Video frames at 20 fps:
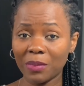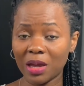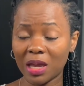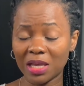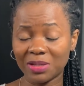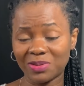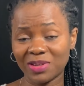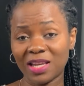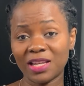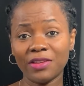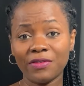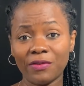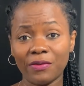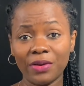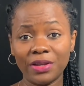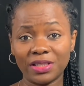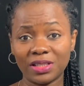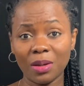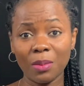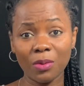especially
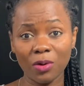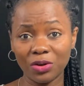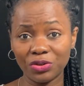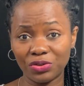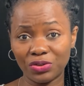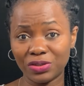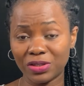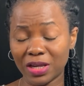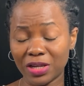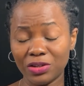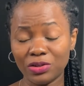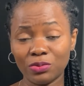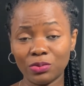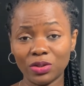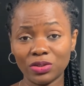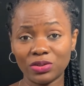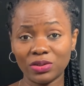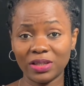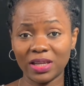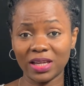in some countries, and you
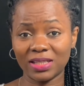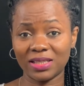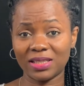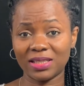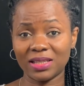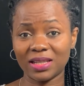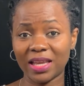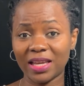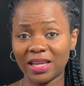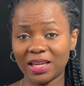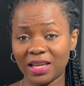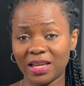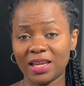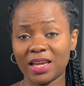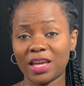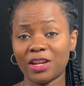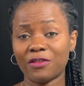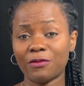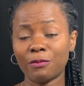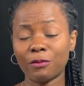want to get like a
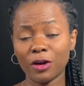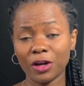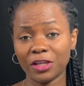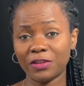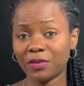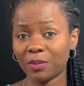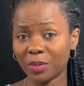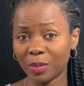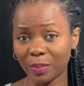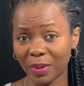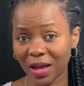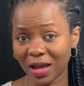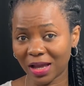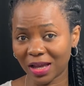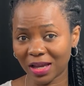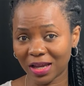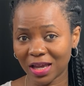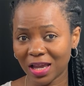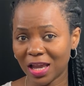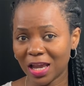kind of mortgage from the
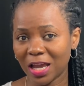bank